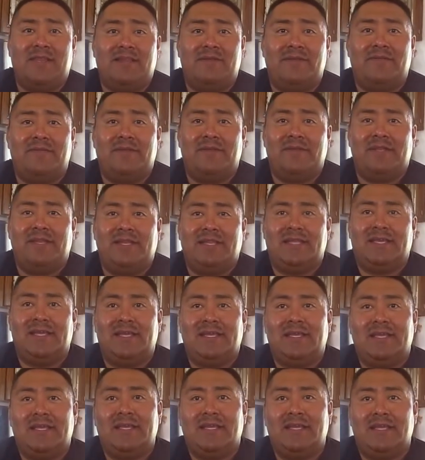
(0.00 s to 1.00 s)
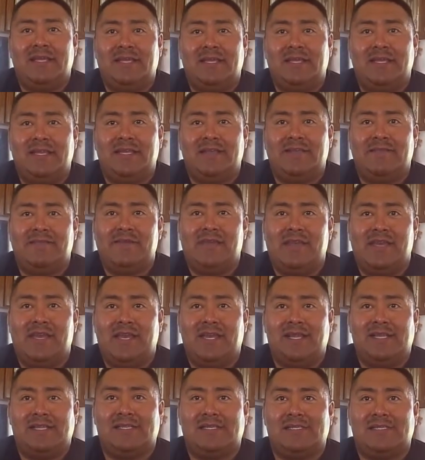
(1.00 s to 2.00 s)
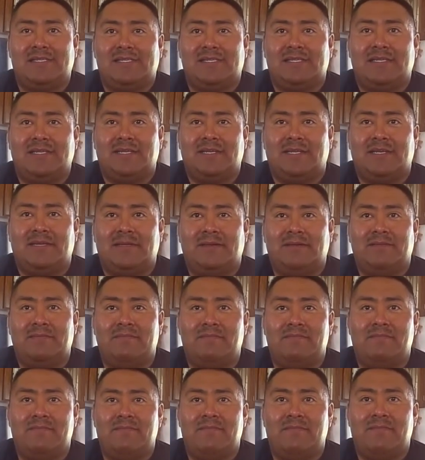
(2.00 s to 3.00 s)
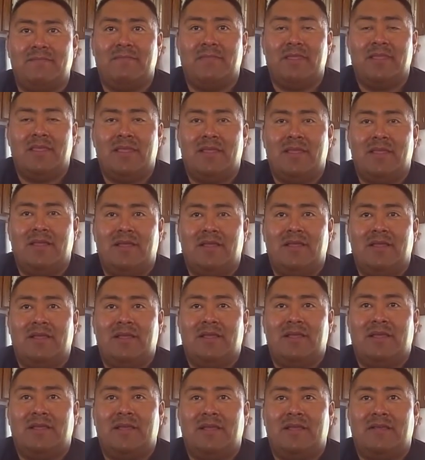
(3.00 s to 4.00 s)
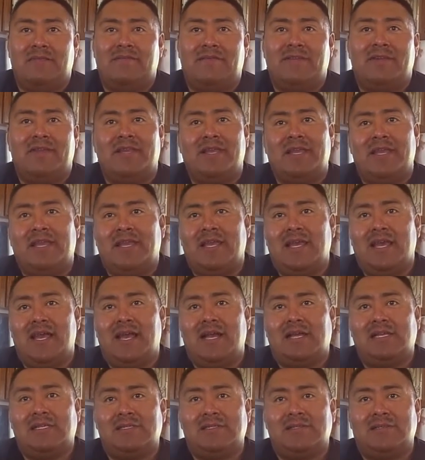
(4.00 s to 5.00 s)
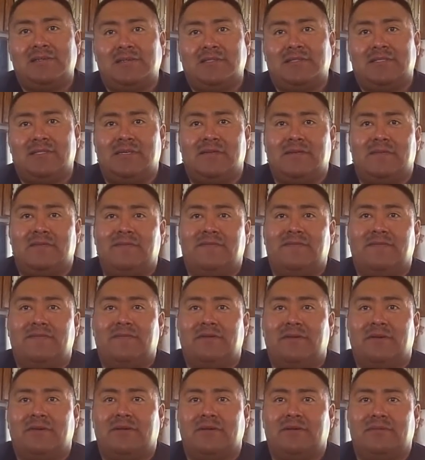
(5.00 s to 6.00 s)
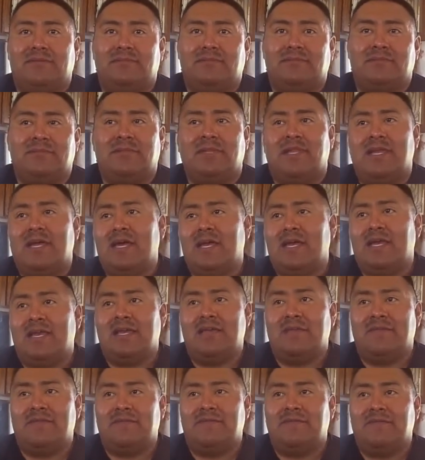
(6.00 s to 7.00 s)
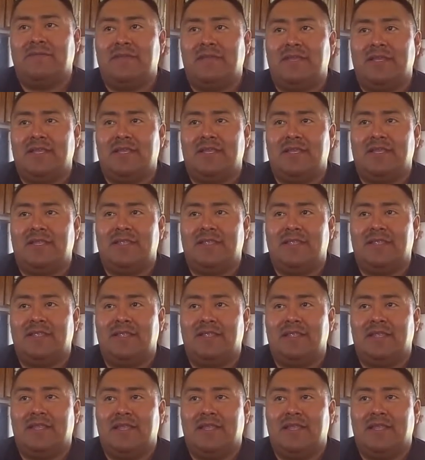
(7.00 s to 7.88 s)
It really alleviates the everyday hassles of life, and